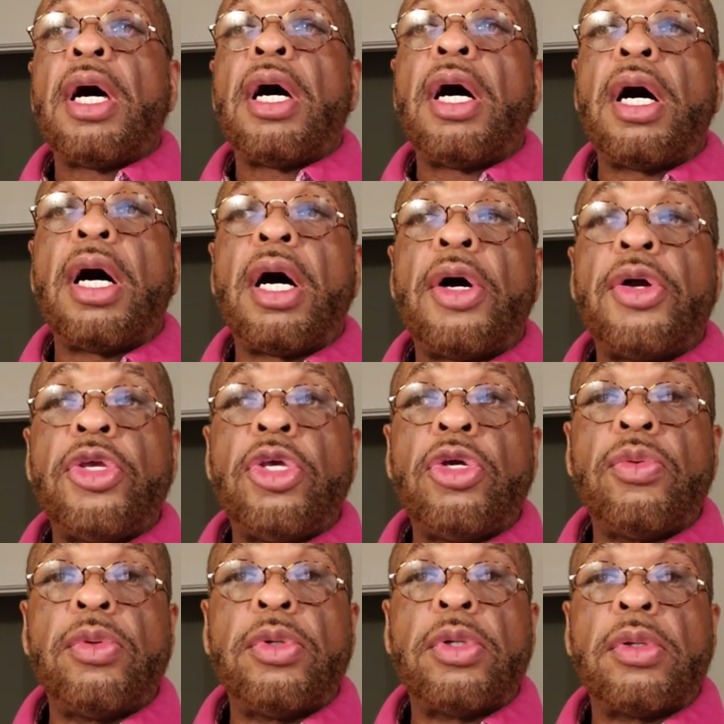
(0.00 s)

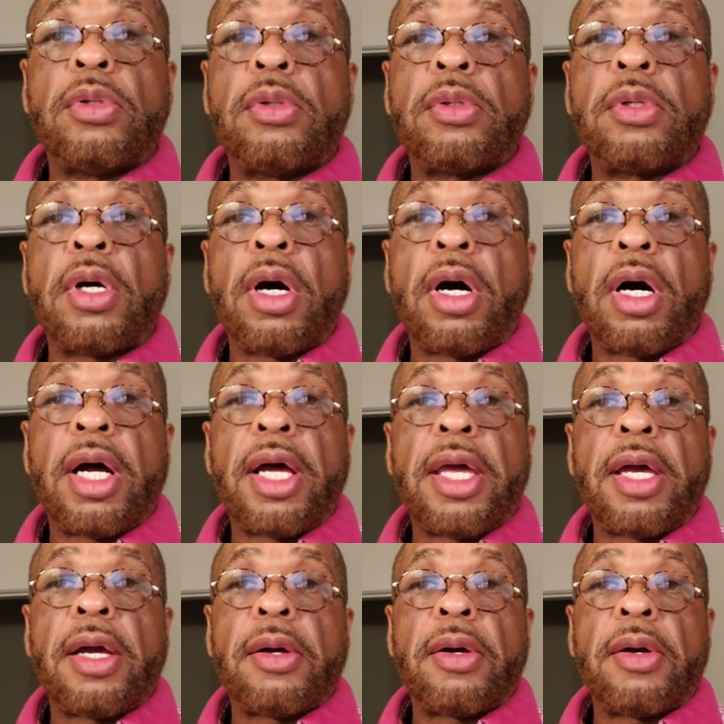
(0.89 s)
You
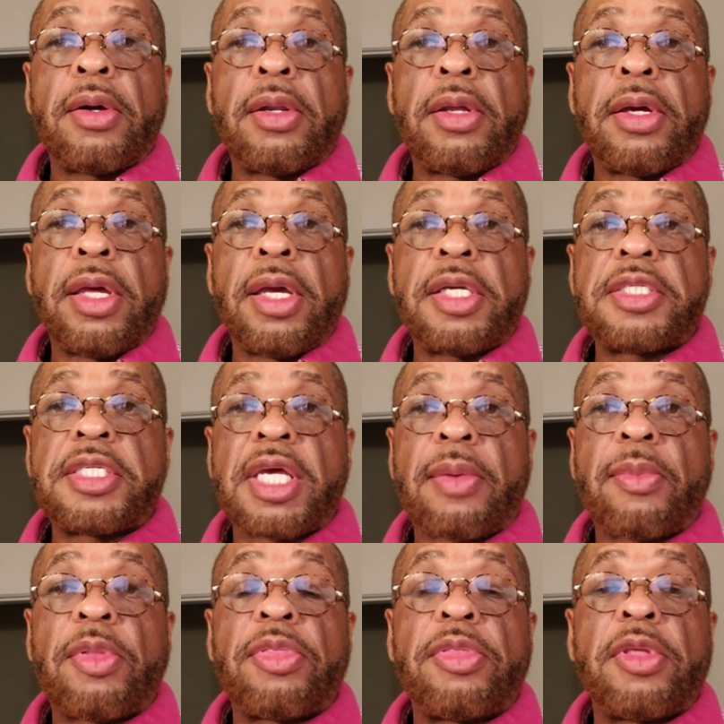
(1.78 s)
will
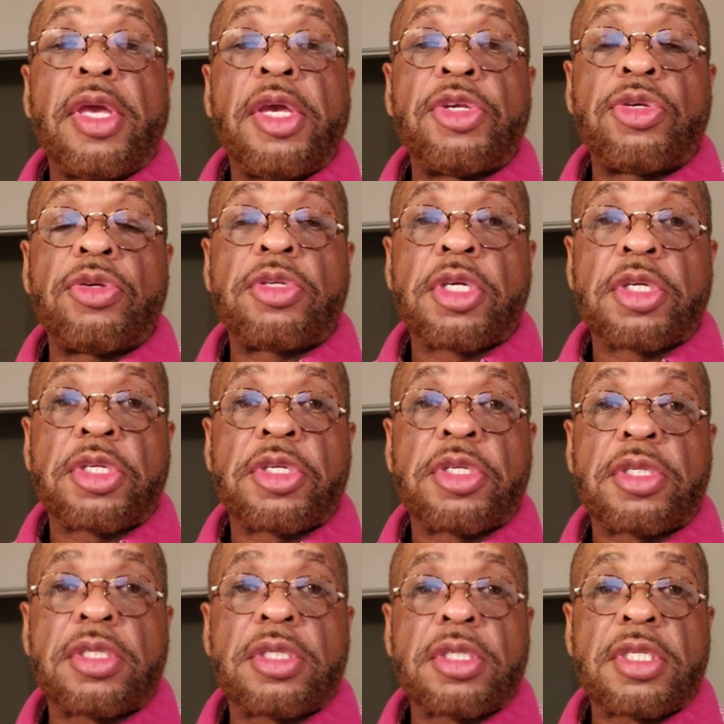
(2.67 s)
examine issues such
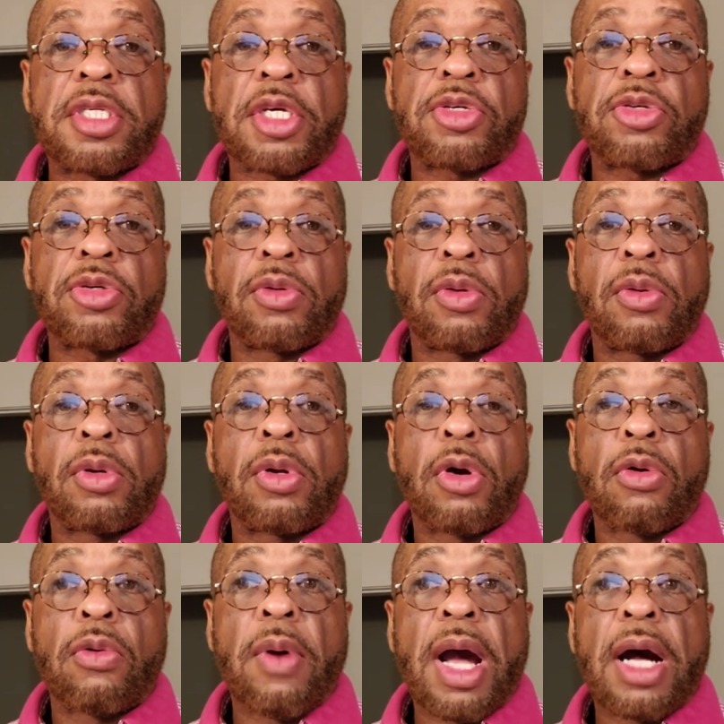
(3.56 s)
as sexual
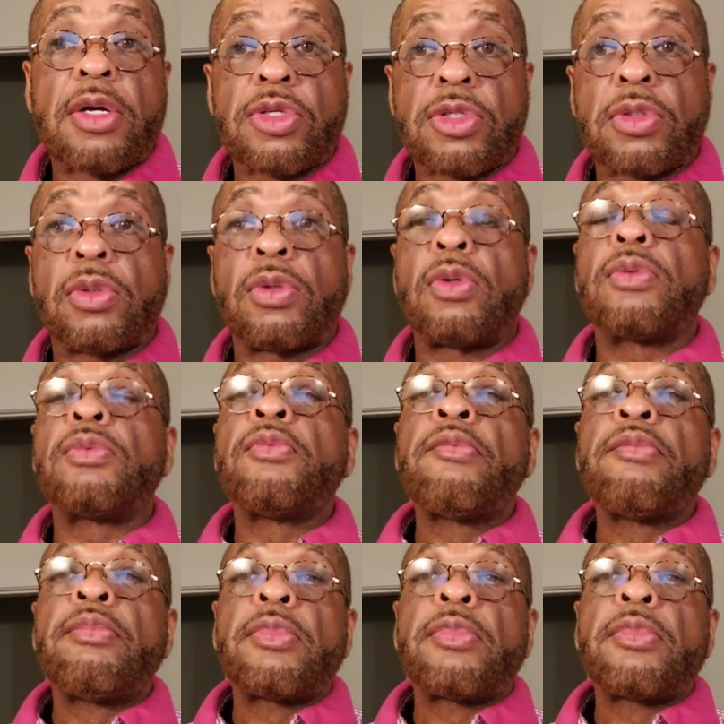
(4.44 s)
arousal,